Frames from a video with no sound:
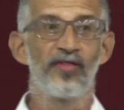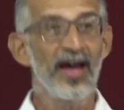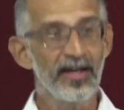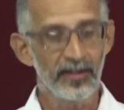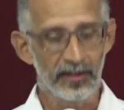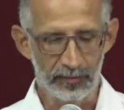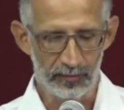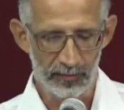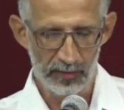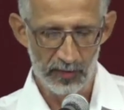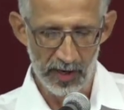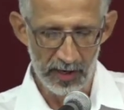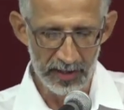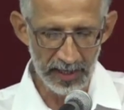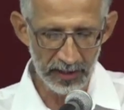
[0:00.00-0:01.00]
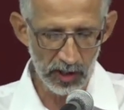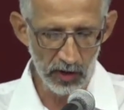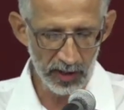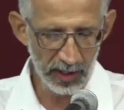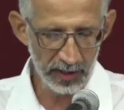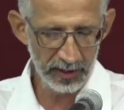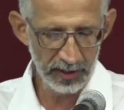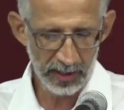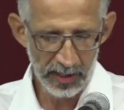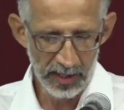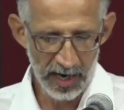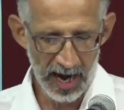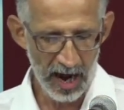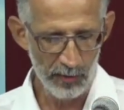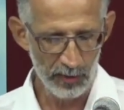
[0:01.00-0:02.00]
Then, let's look at
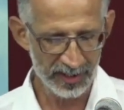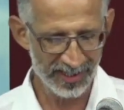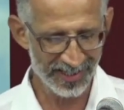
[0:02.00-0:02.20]
our